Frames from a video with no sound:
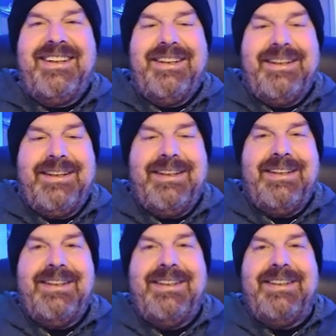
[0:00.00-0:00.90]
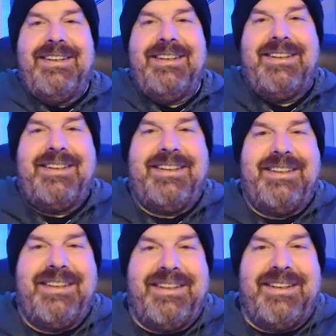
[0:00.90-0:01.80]

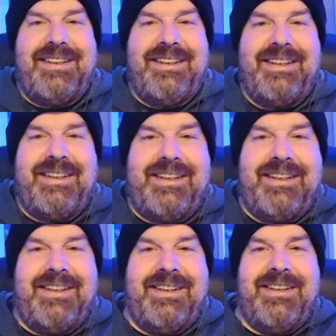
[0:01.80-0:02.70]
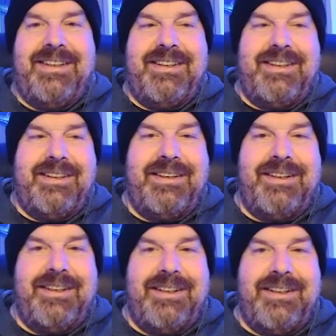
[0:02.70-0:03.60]

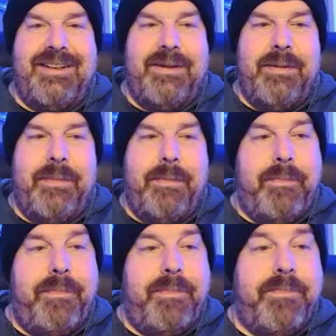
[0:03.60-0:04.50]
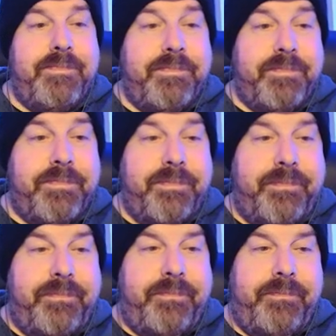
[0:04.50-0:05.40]

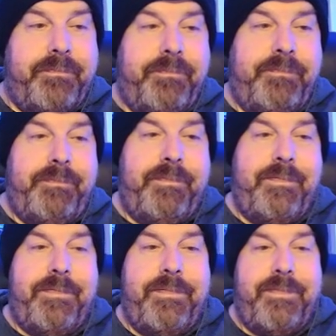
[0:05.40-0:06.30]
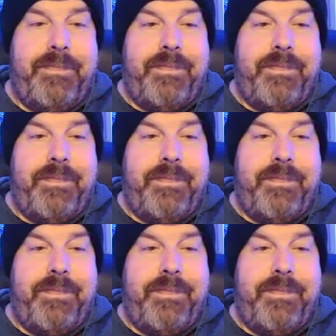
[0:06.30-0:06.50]
The person shown says nothing.